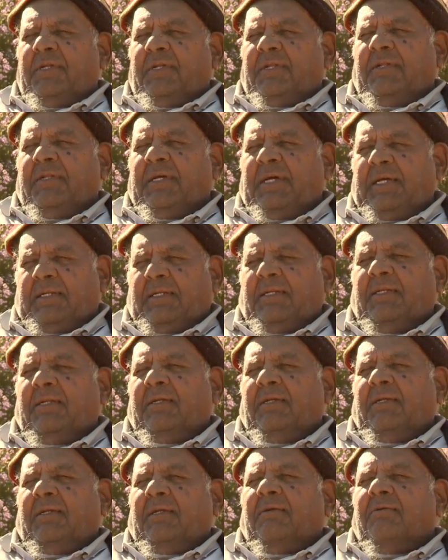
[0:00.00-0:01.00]
that
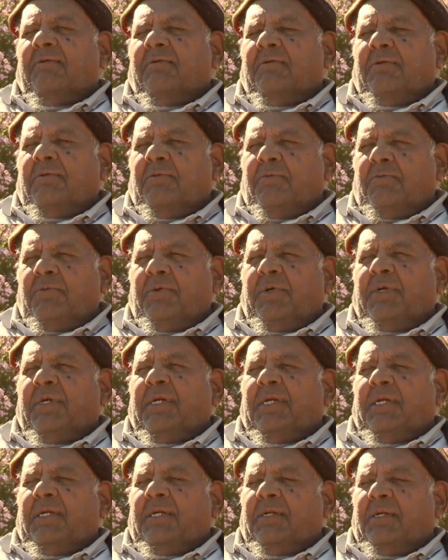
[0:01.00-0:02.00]

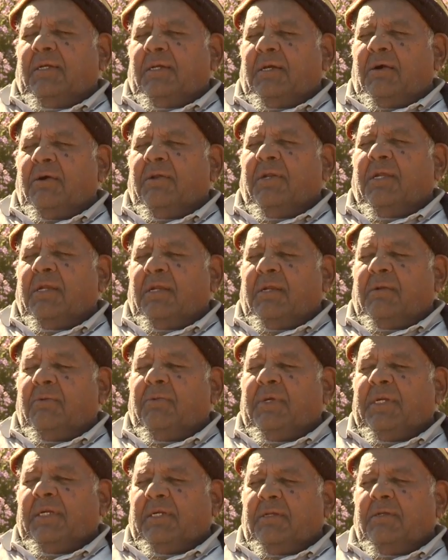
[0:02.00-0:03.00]
we
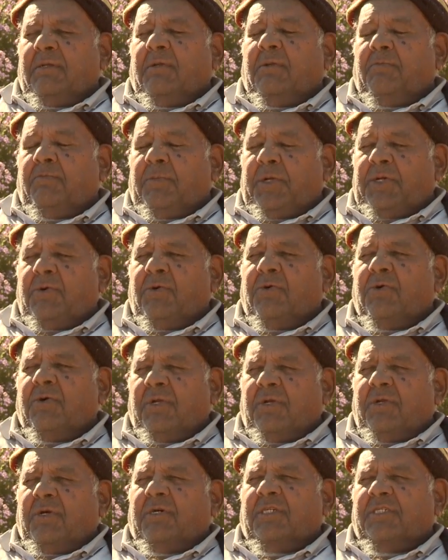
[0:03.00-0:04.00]
can be
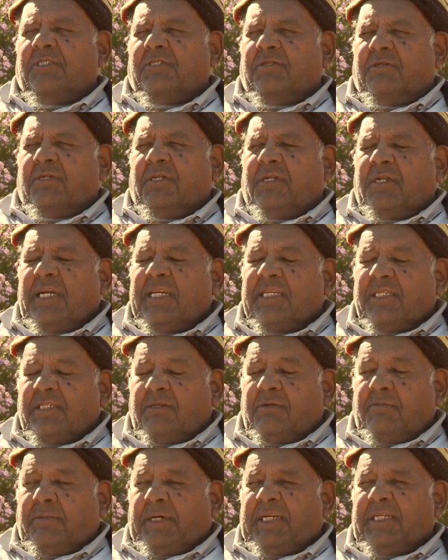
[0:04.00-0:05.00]
organised on a
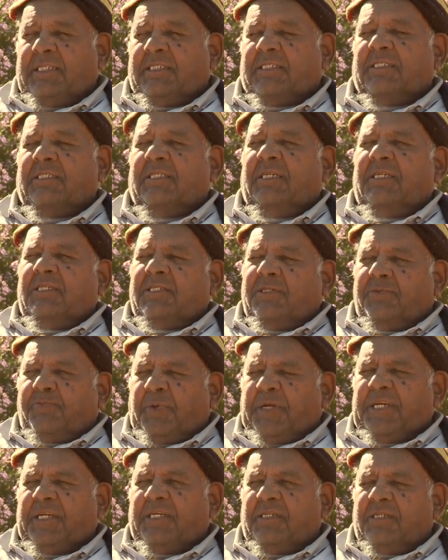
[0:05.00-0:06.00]
national basis,
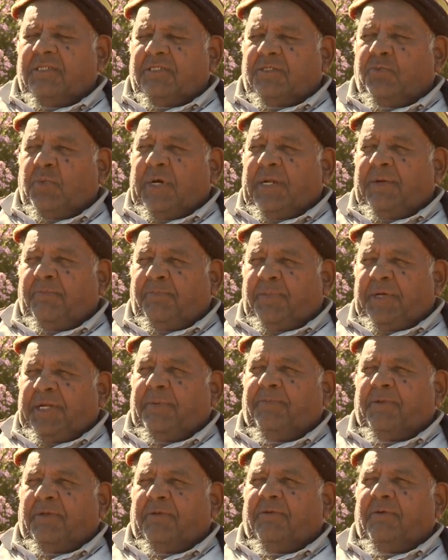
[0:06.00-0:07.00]
speaking as one
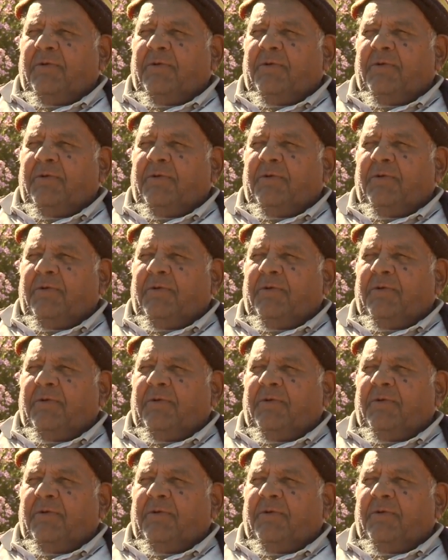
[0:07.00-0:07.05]
people.